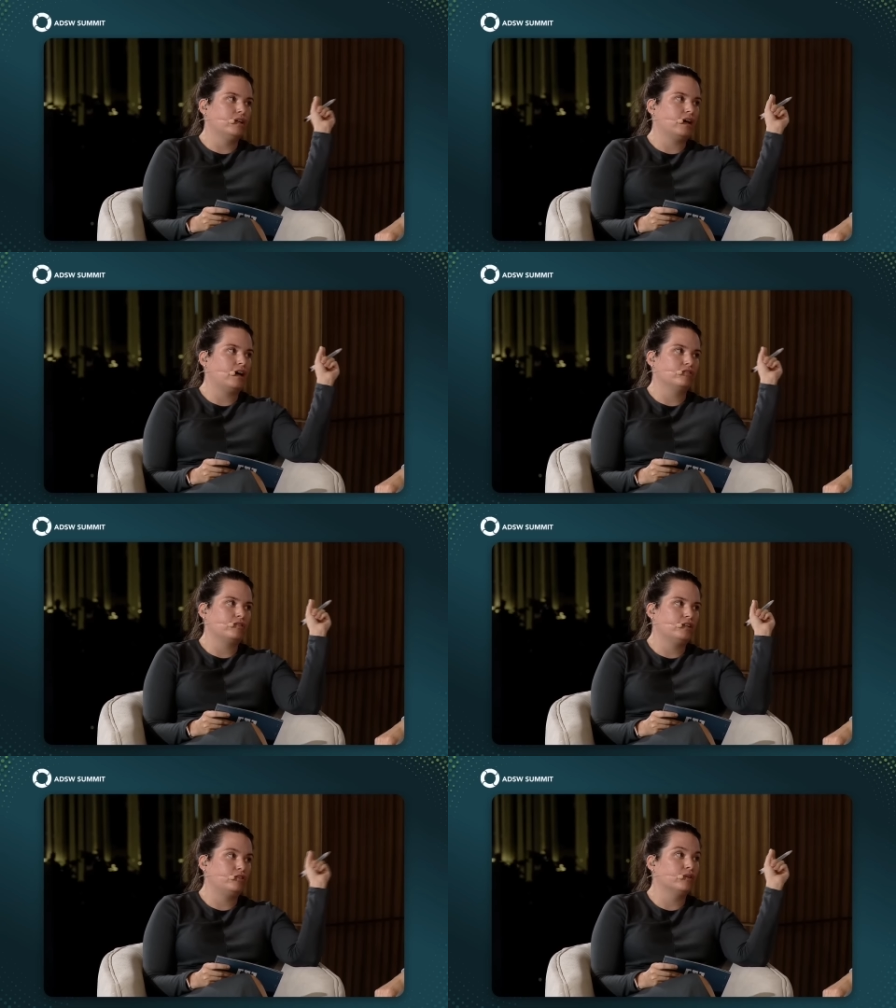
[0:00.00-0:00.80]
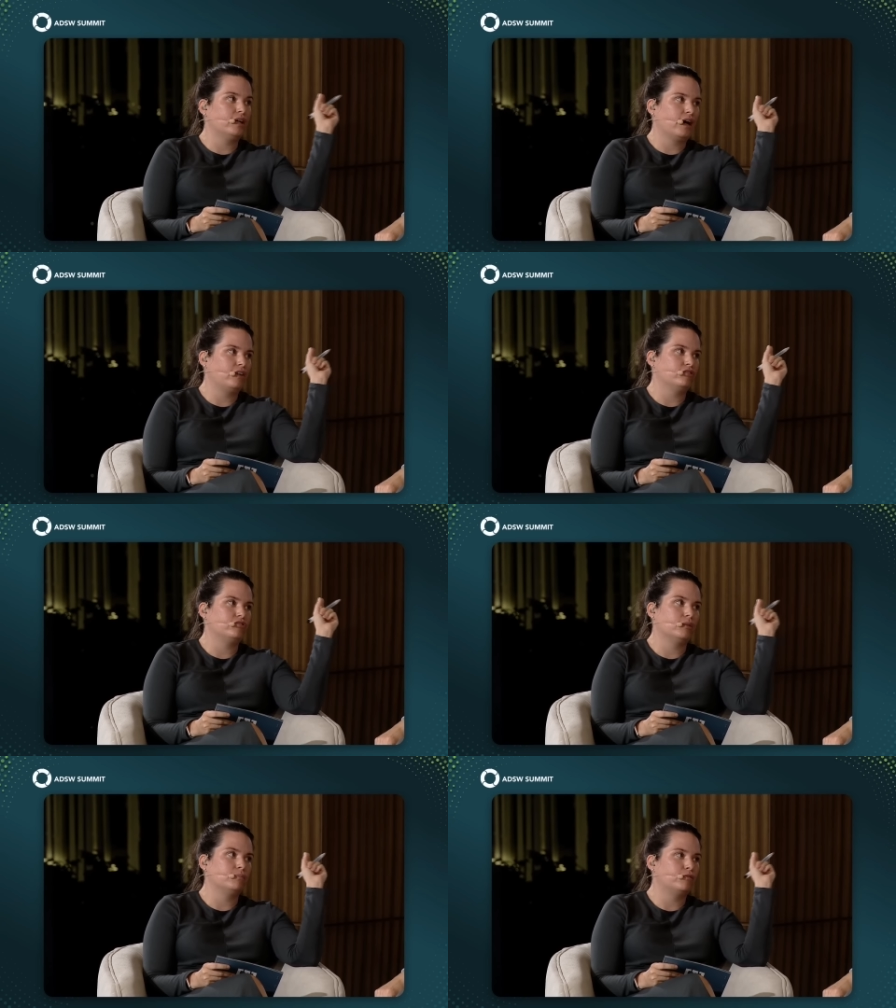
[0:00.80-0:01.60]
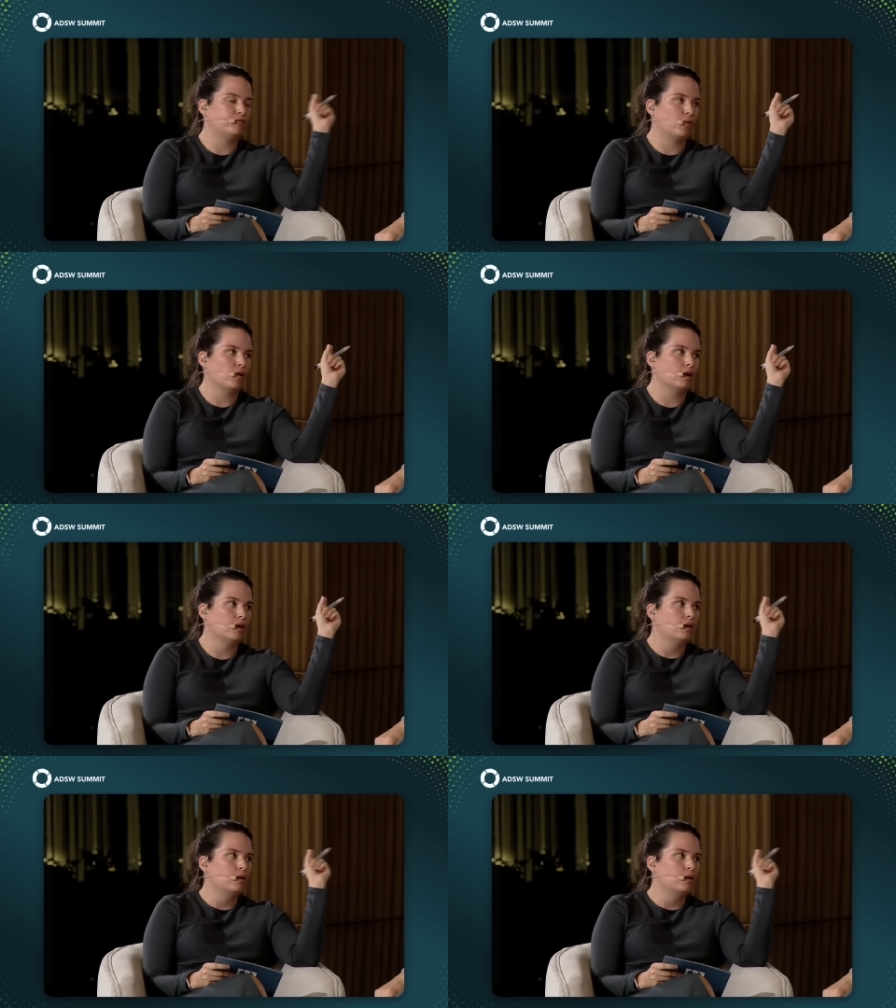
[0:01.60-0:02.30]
green hydrogen before,